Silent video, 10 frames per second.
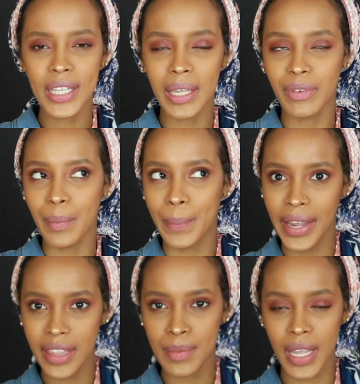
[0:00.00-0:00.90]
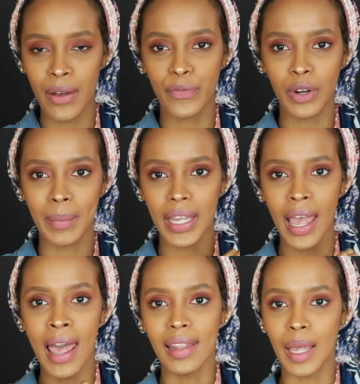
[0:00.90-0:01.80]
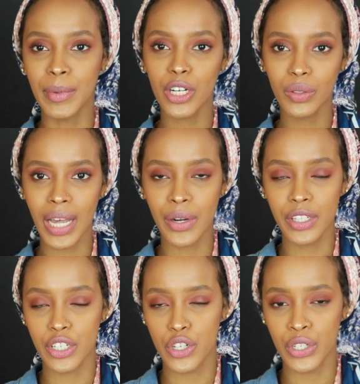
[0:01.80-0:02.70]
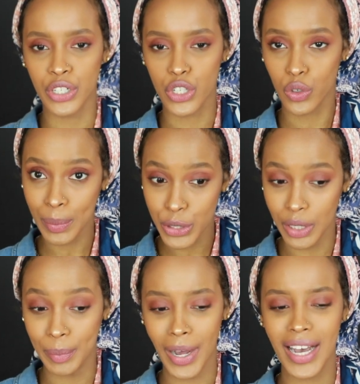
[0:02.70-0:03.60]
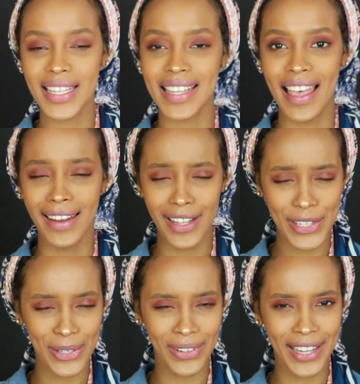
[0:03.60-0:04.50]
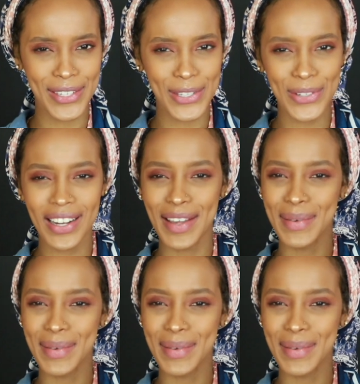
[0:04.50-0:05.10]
to give it a big thumbs up for me. Let me know down in the description box, and I'll see you guys soon.